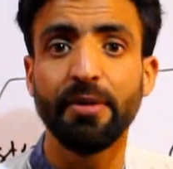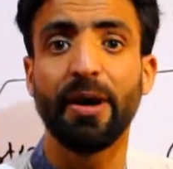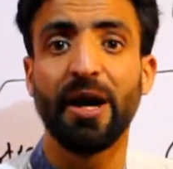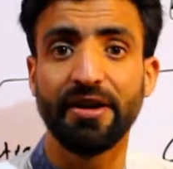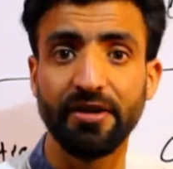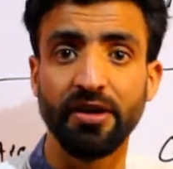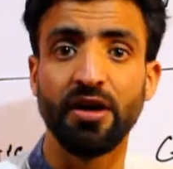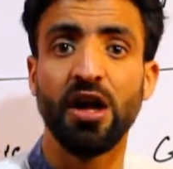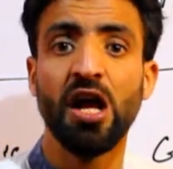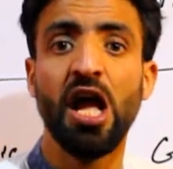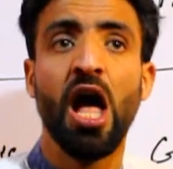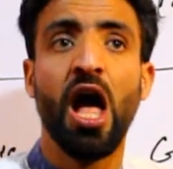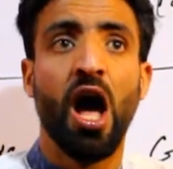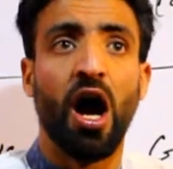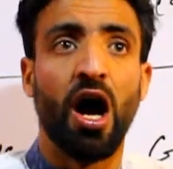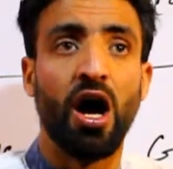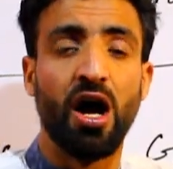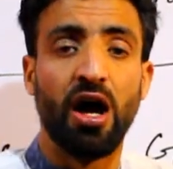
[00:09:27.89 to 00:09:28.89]
But
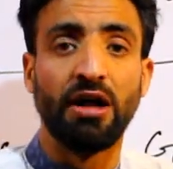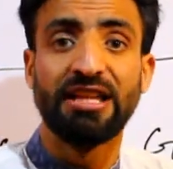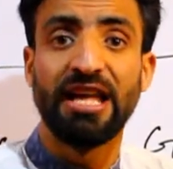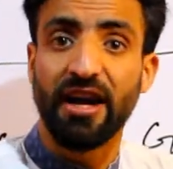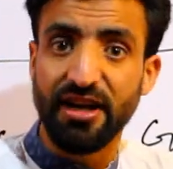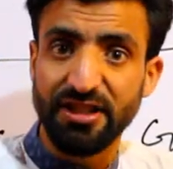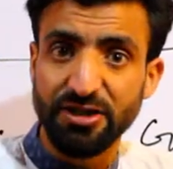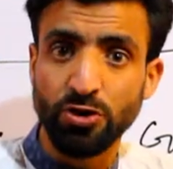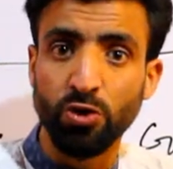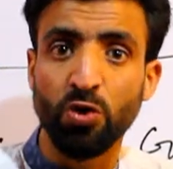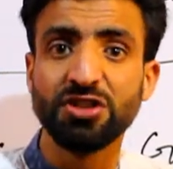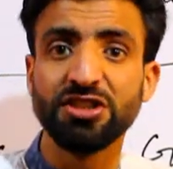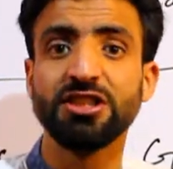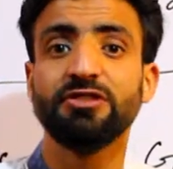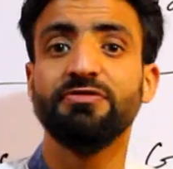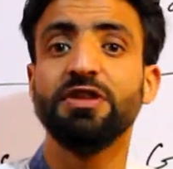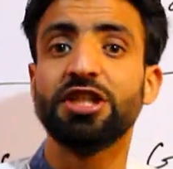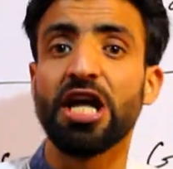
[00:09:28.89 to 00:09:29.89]
there are
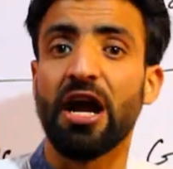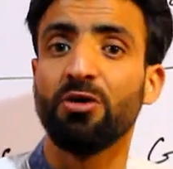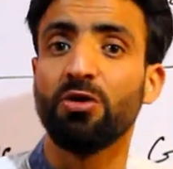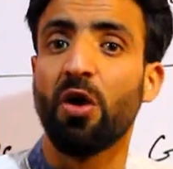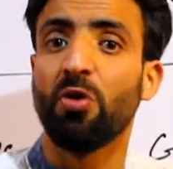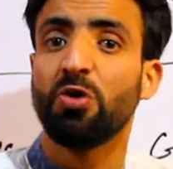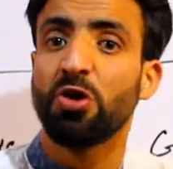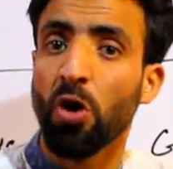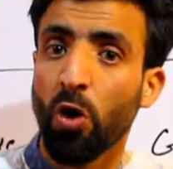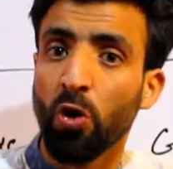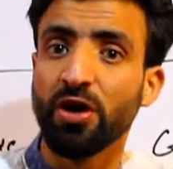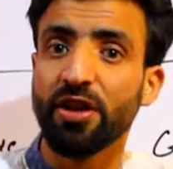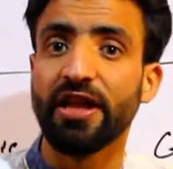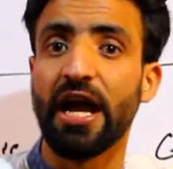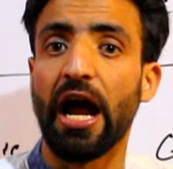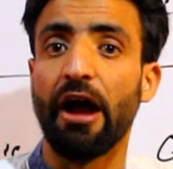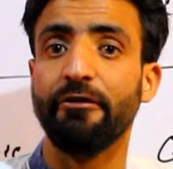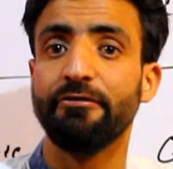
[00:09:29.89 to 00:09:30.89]
sources which have told
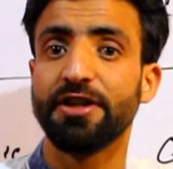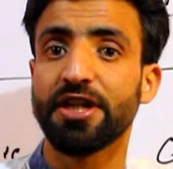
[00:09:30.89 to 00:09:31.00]
that